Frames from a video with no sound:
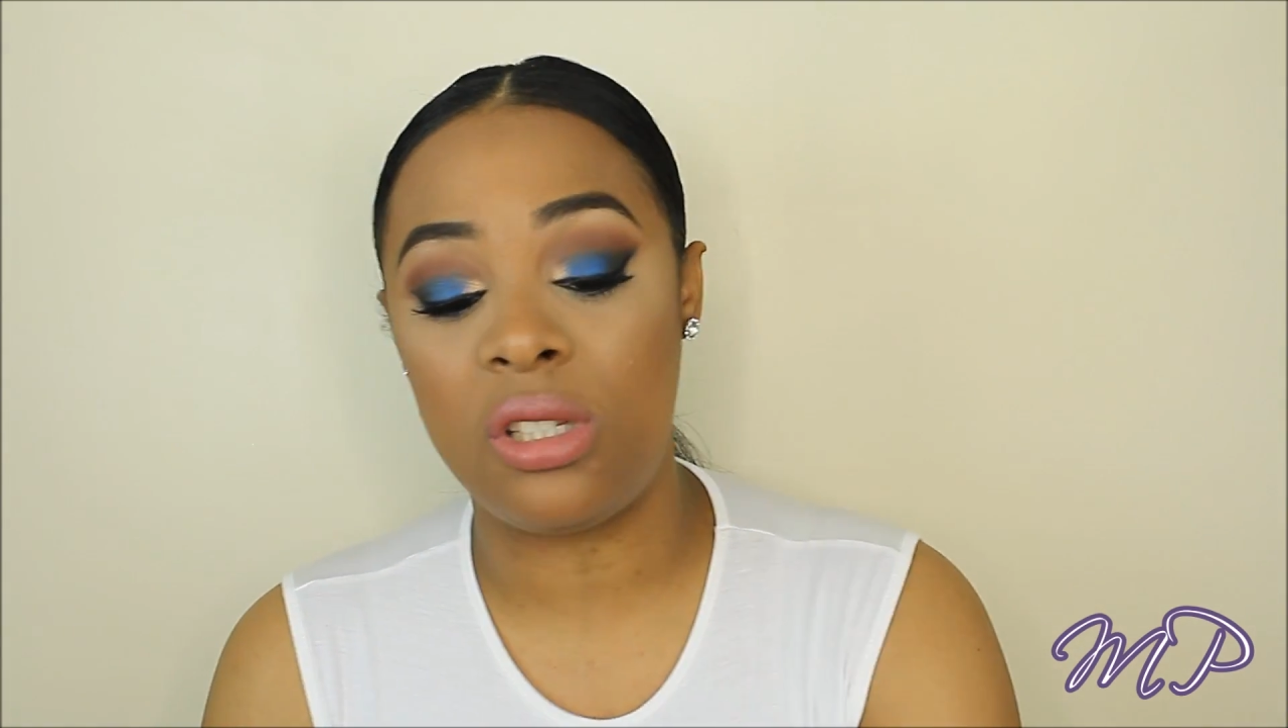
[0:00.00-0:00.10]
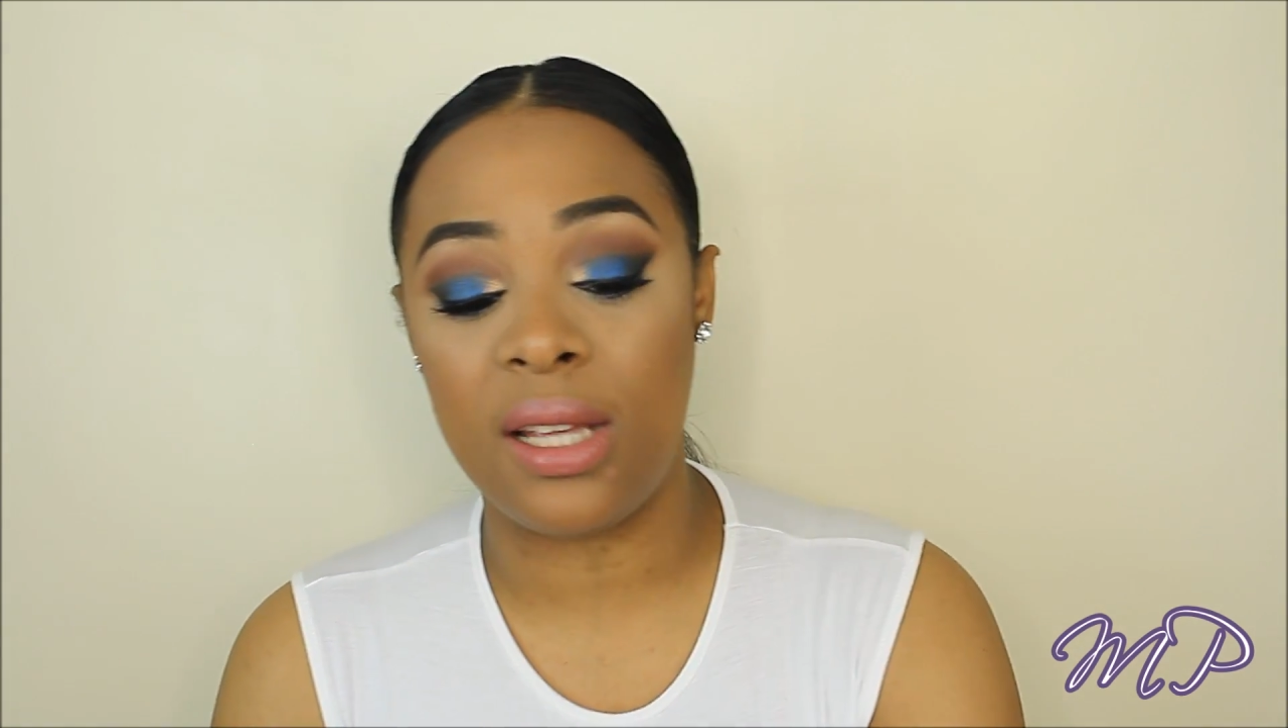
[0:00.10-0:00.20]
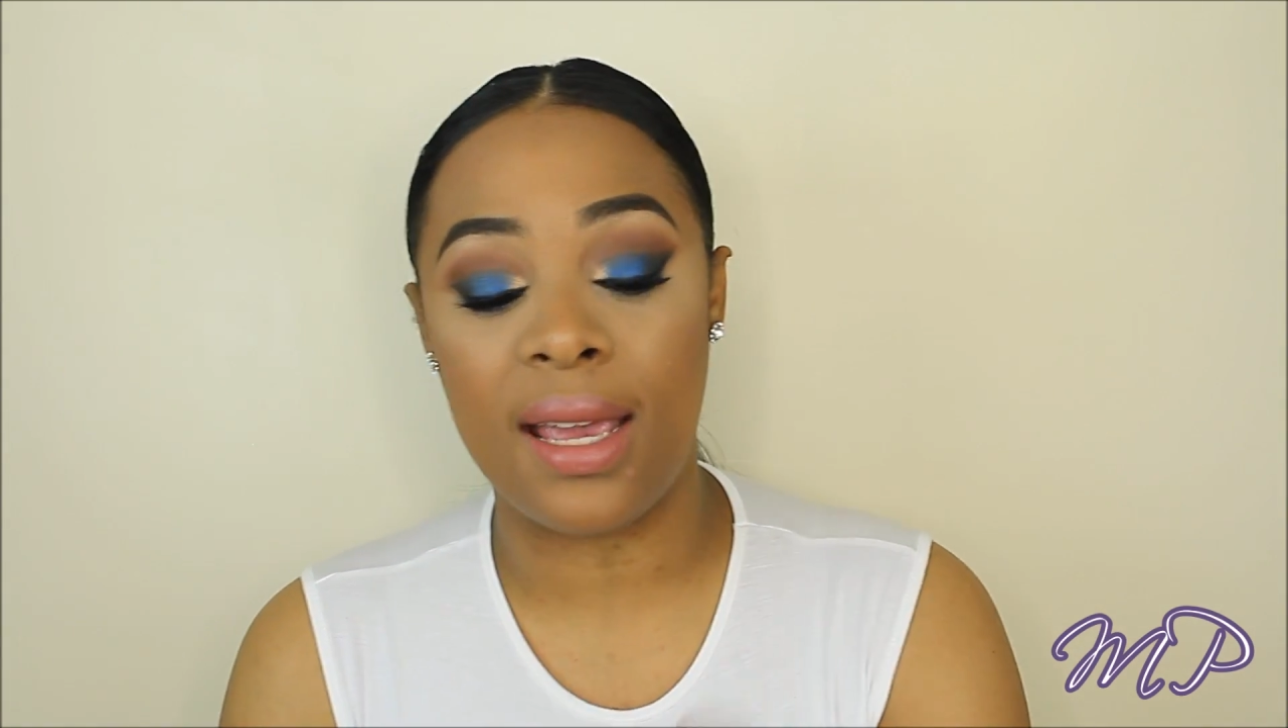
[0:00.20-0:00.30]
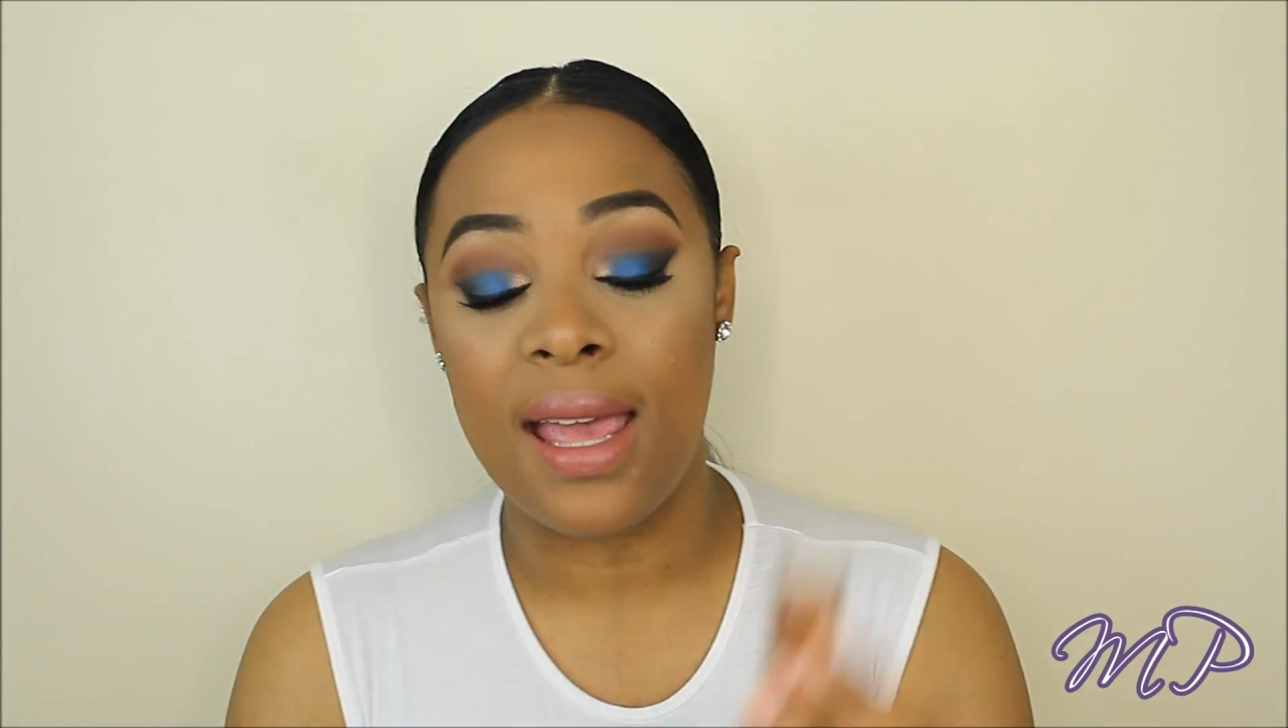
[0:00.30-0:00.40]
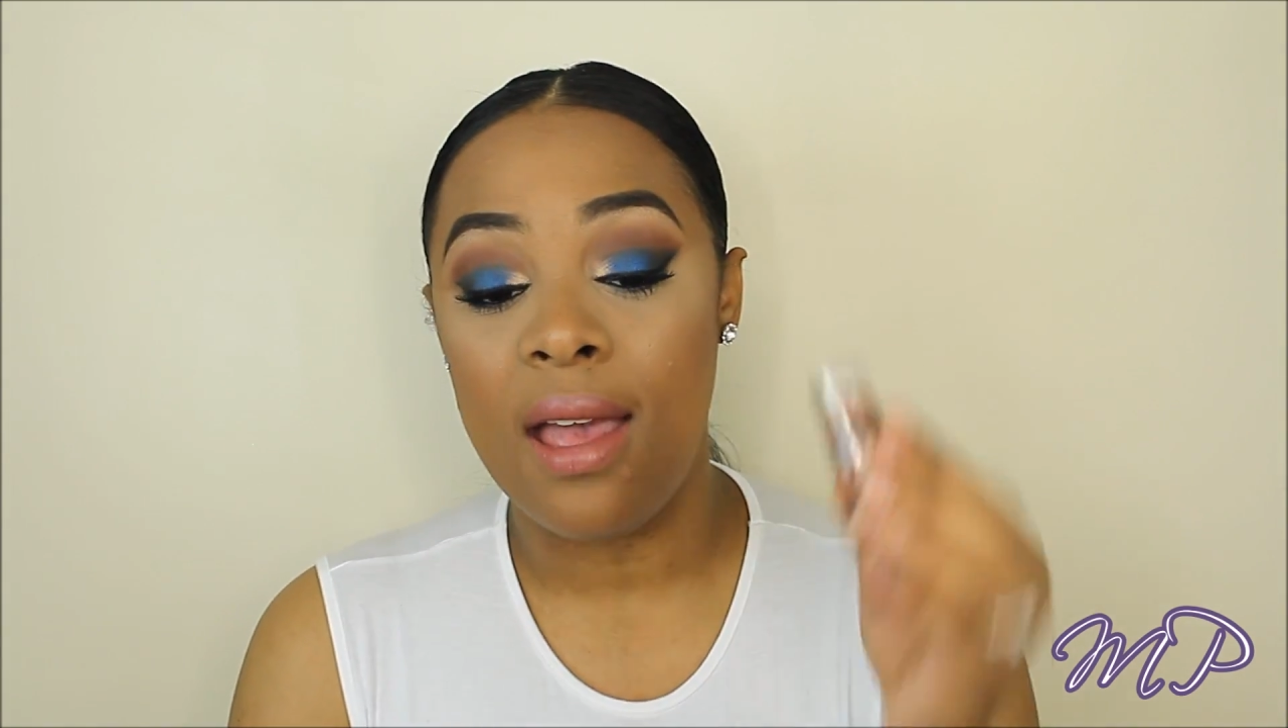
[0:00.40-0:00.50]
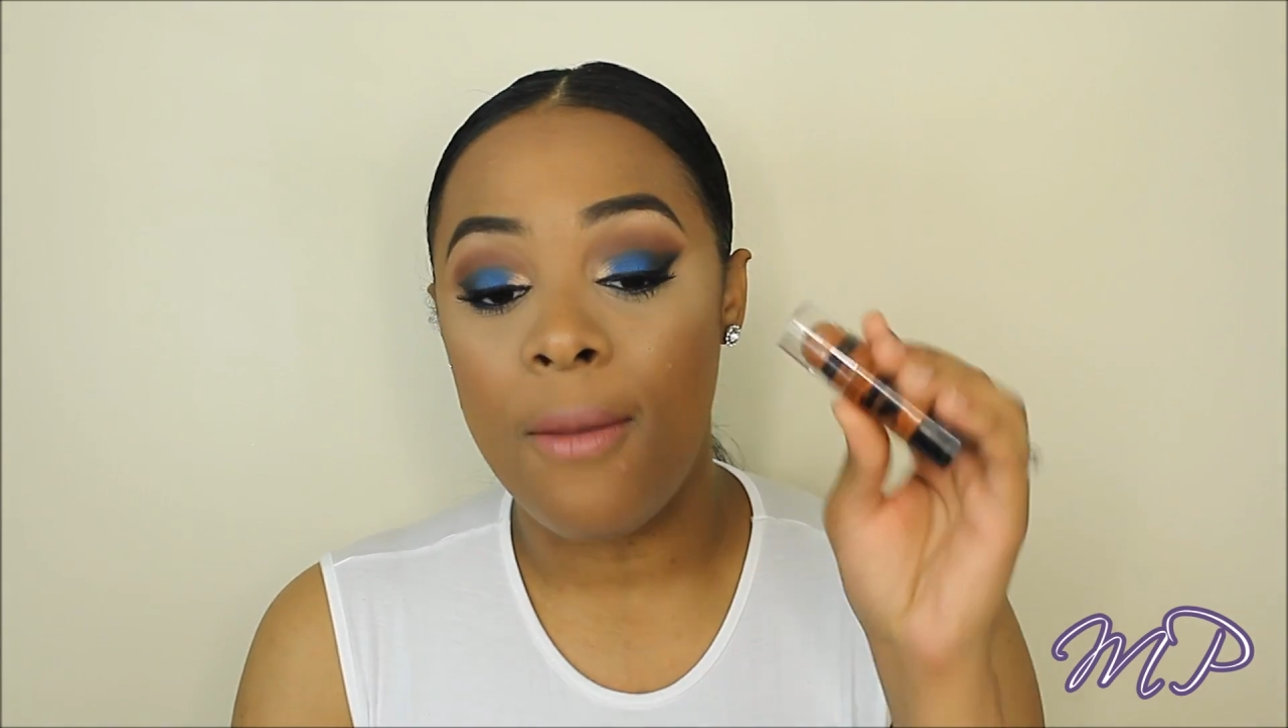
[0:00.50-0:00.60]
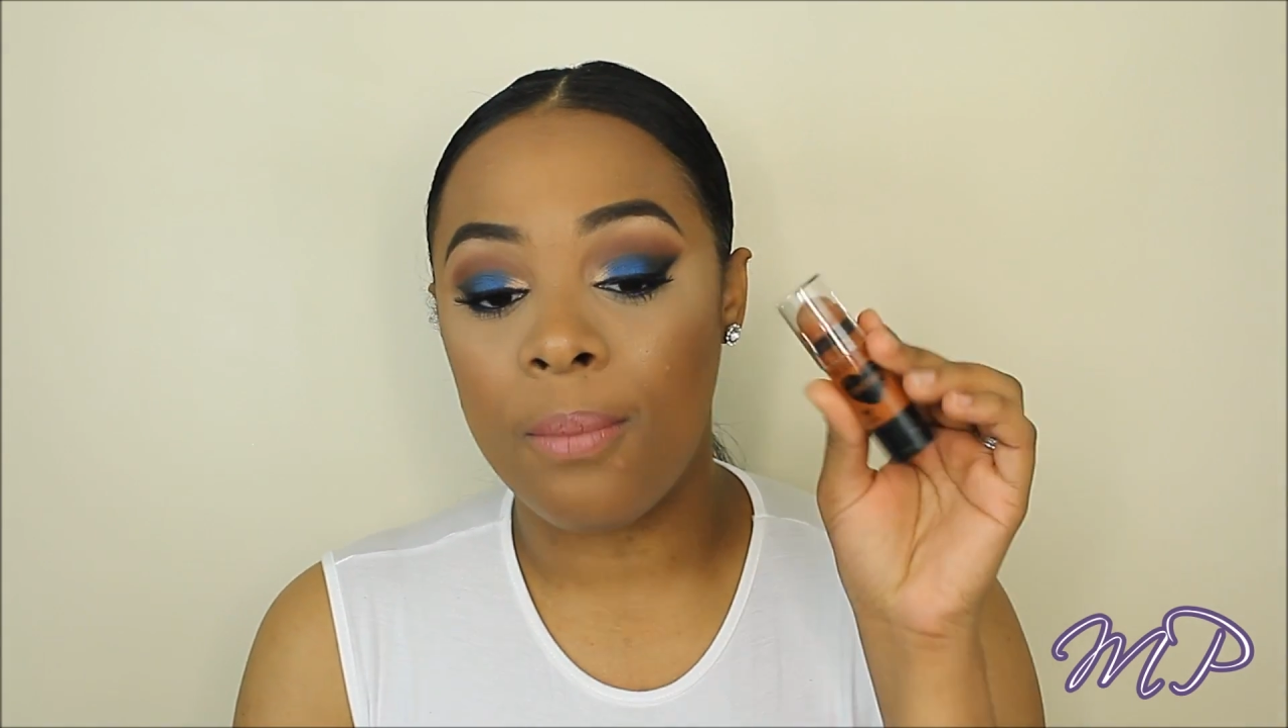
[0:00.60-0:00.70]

stick.